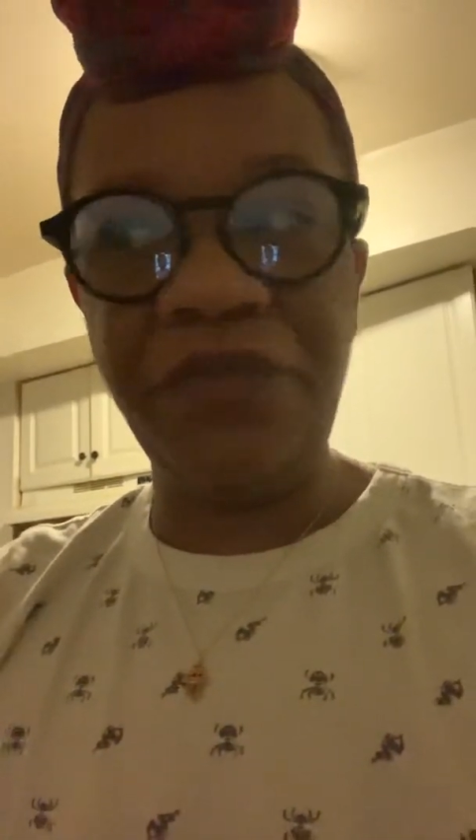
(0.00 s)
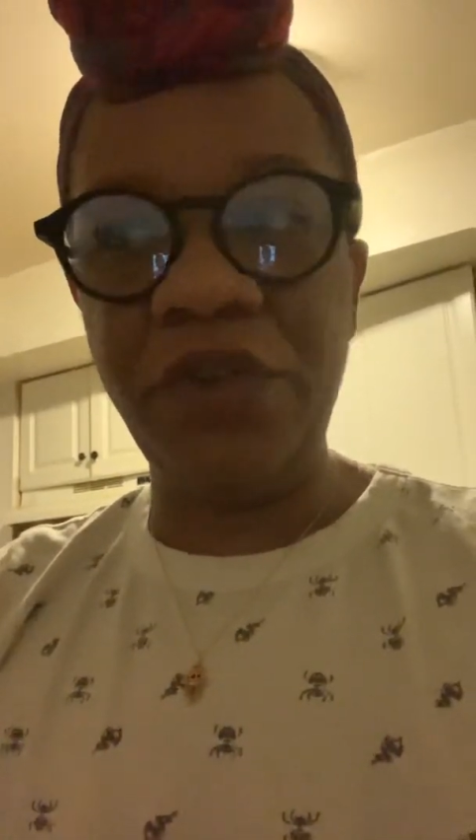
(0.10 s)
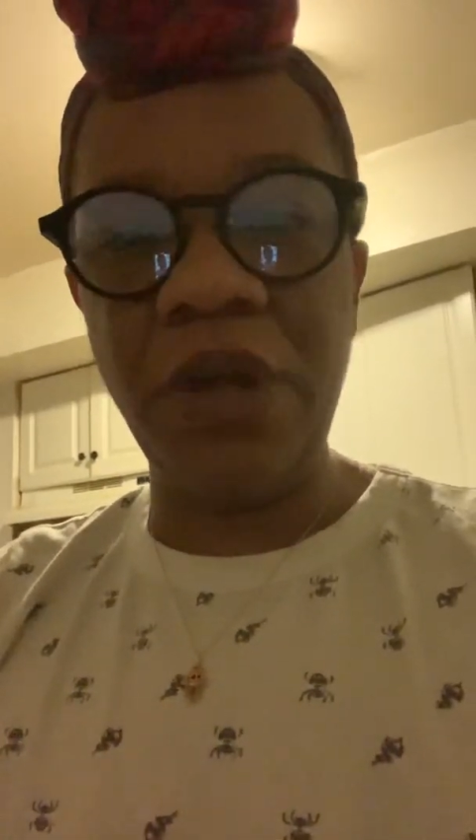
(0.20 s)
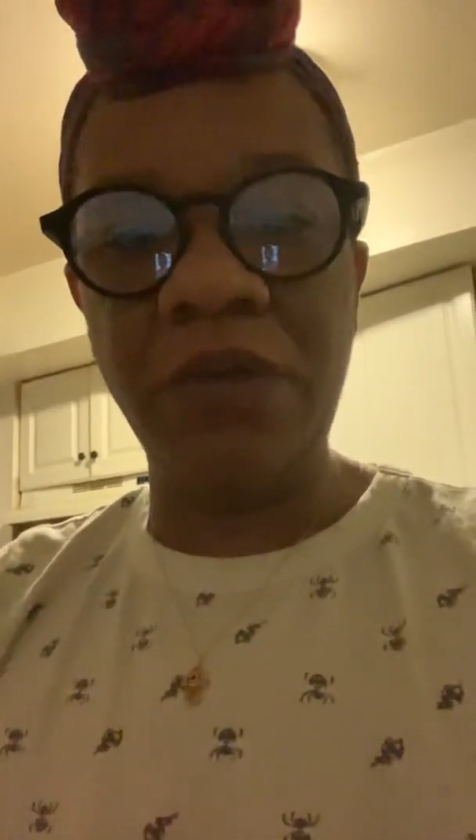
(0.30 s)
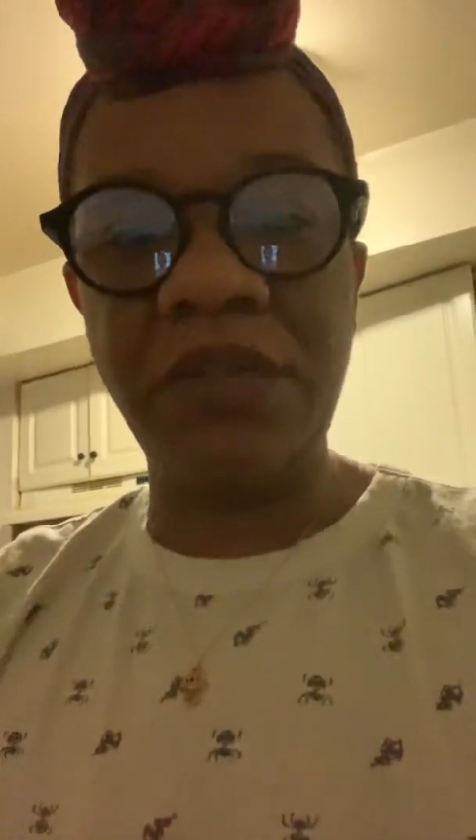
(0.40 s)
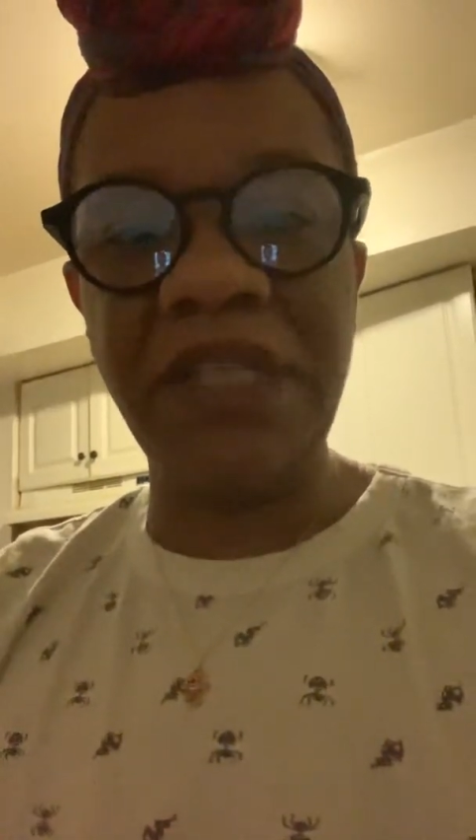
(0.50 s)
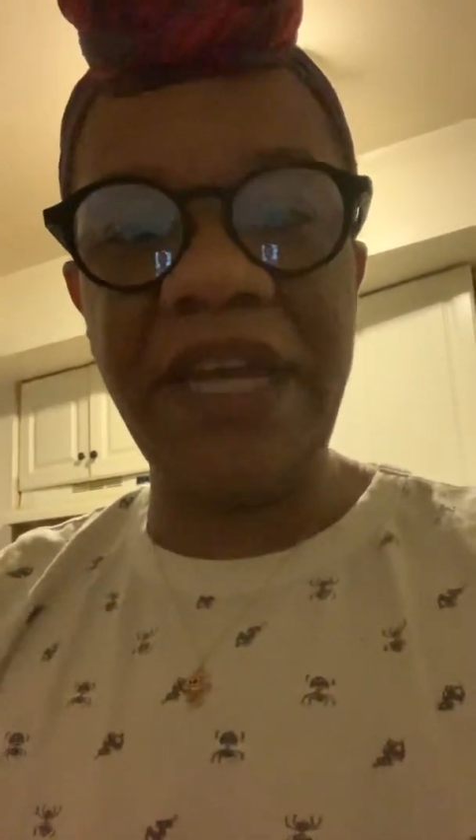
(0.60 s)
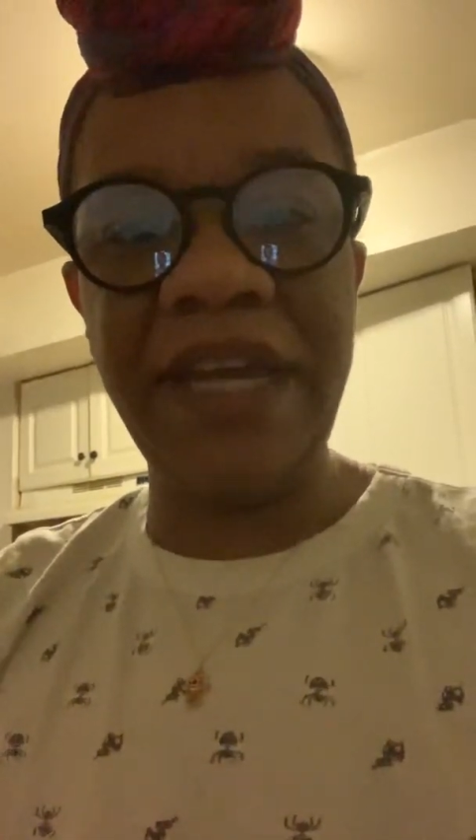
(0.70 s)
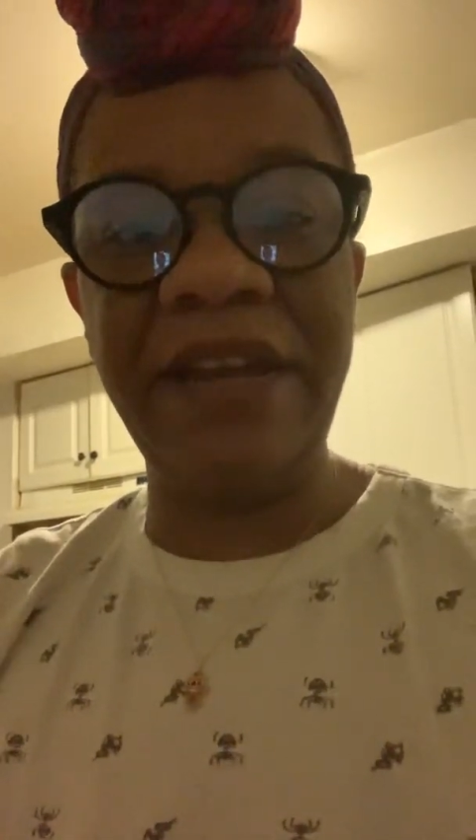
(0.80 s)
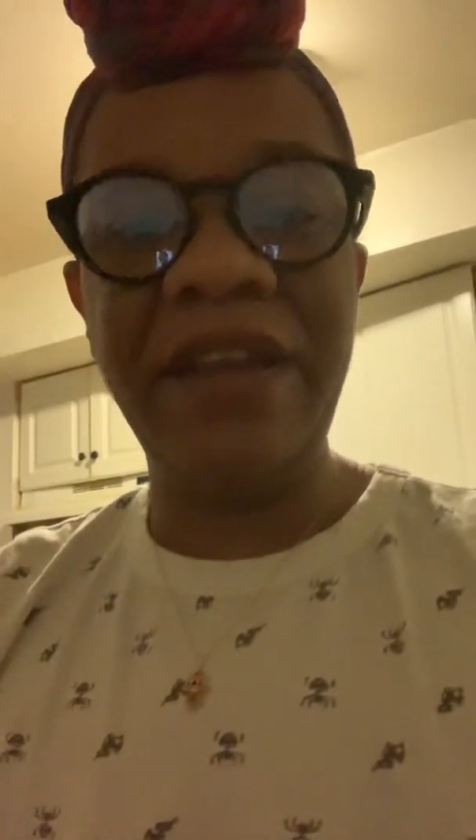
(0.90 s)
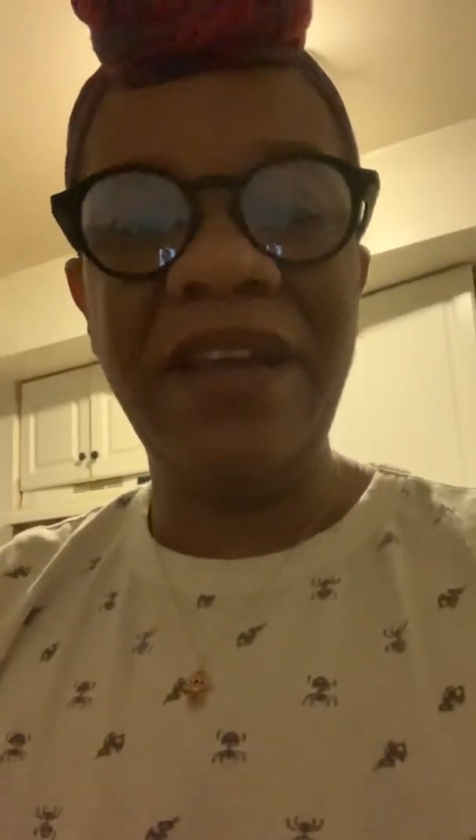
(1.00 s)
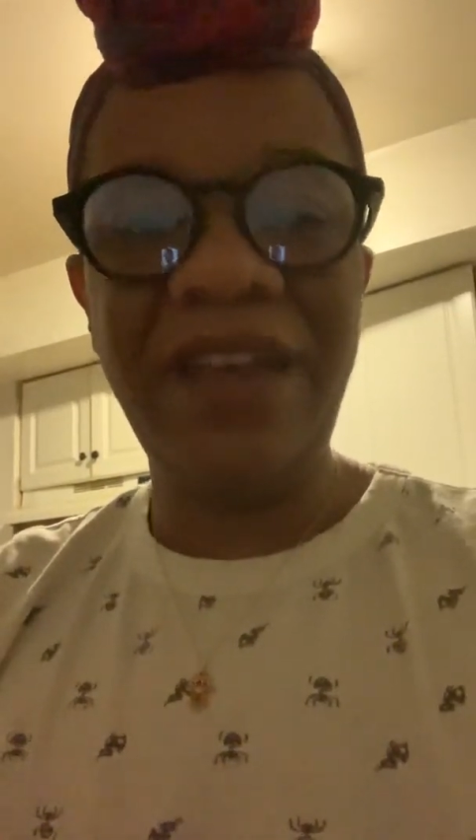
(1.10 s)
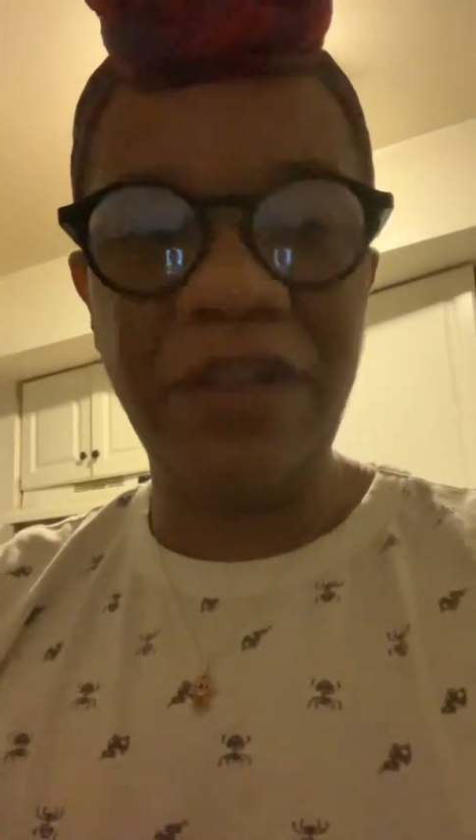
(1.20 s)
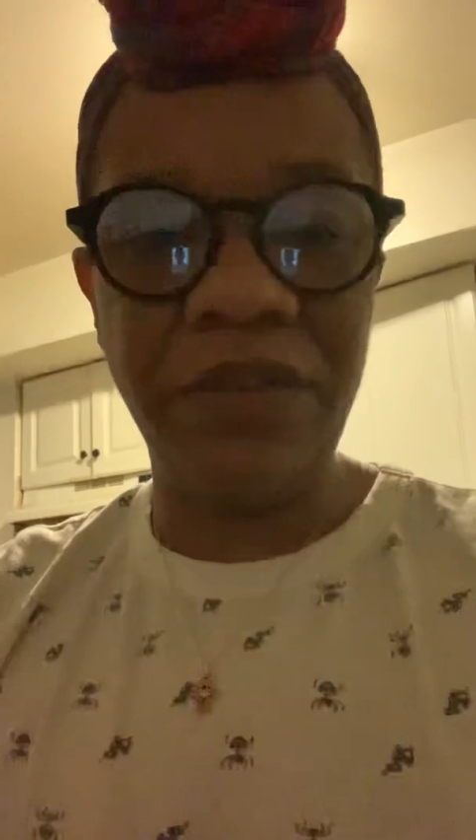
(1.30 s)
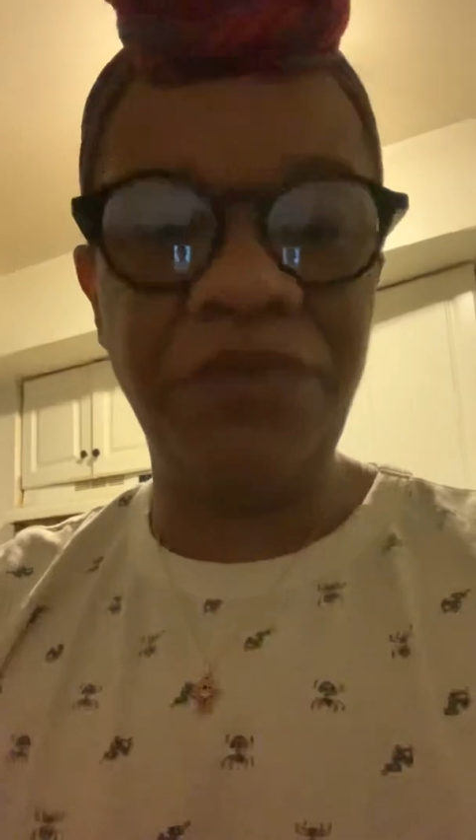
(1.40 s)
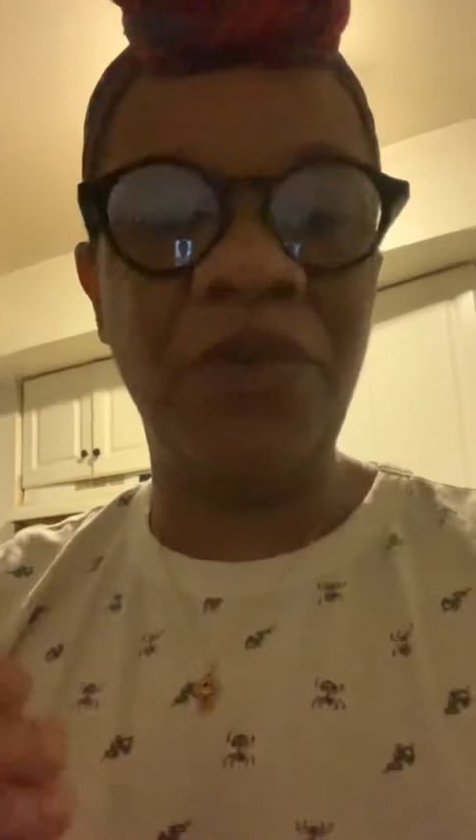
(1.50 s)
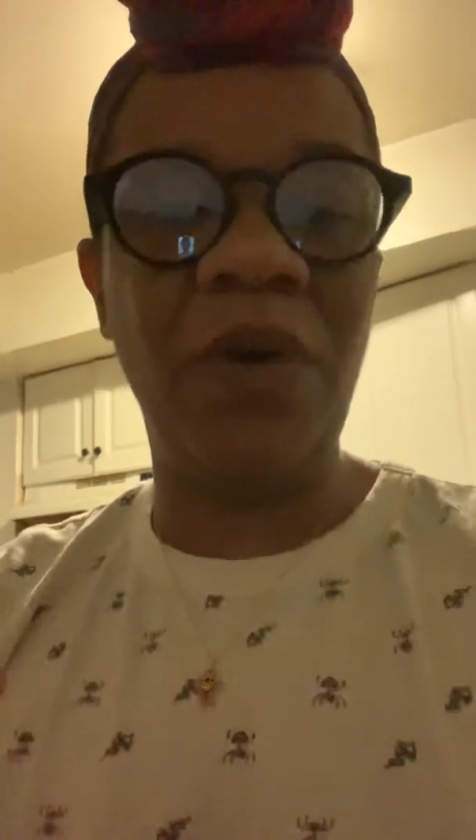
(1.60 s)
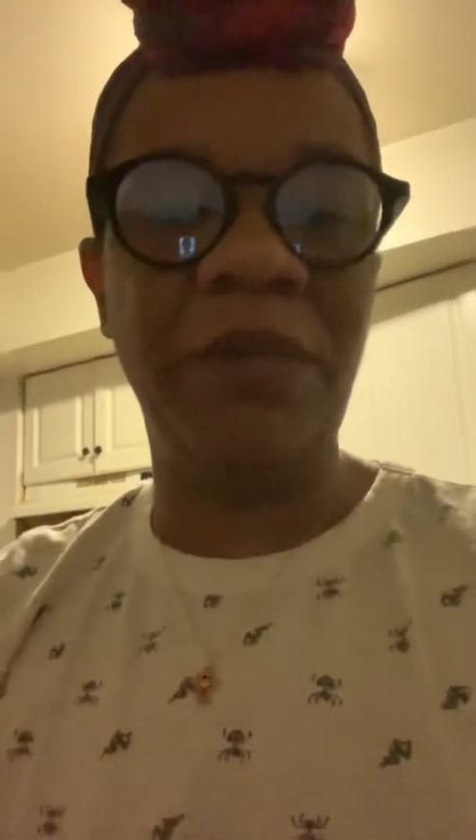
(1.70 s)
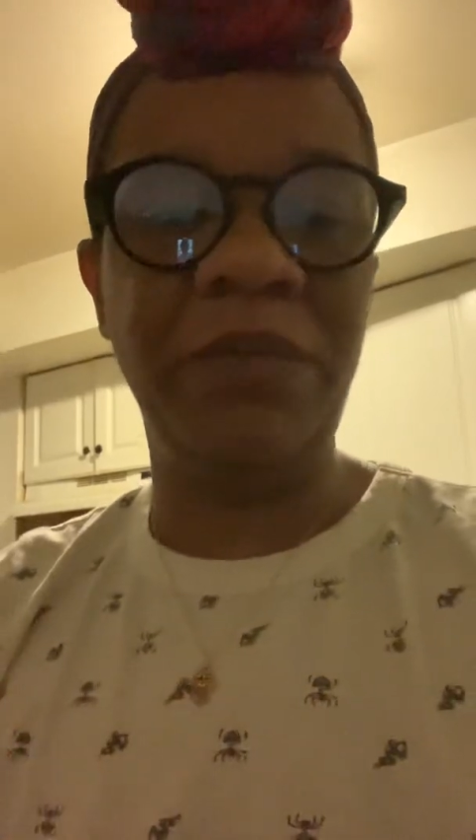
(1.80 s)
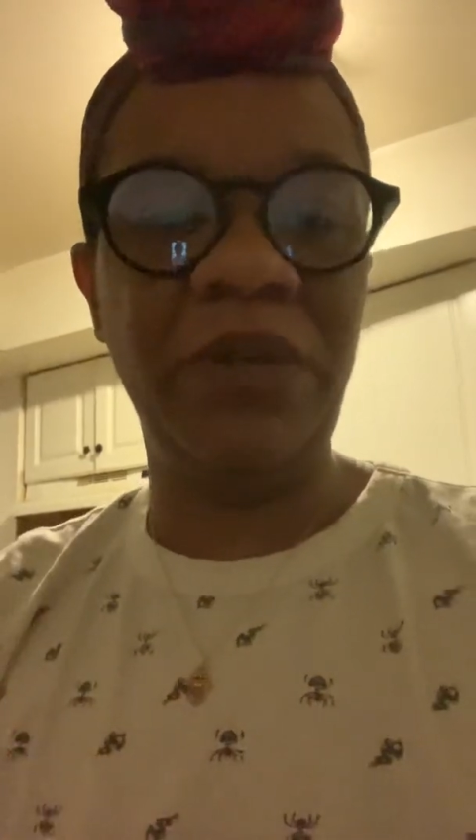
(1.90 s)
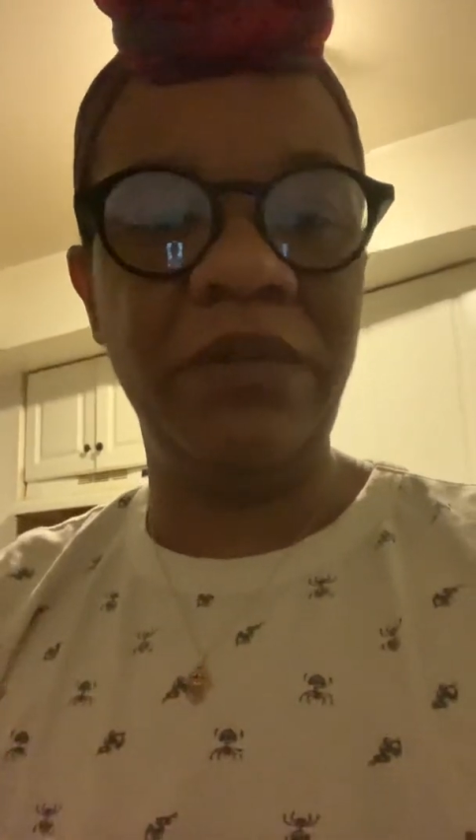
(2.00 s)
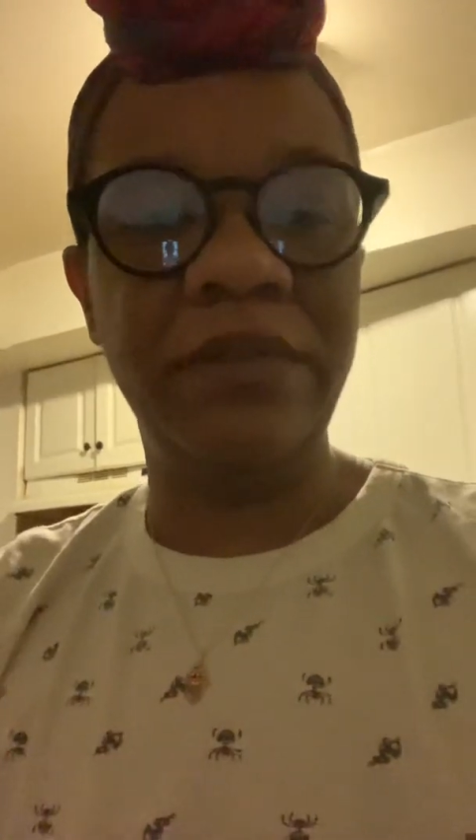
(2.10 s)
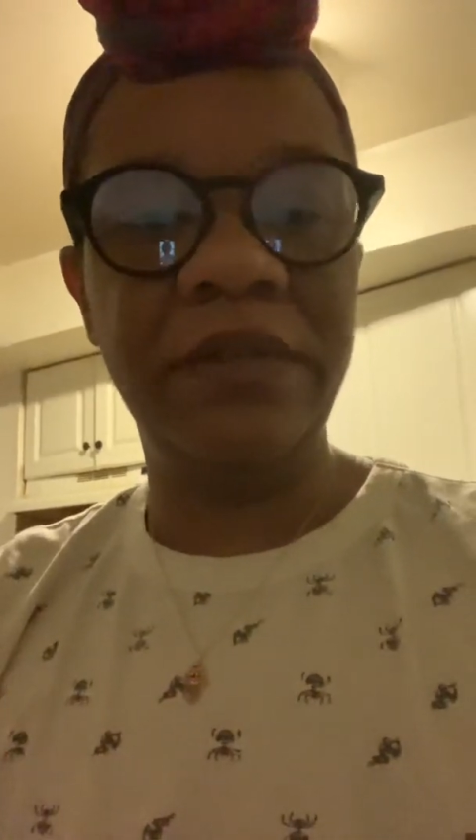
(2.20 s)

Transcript: you don't see it, he'll inform you.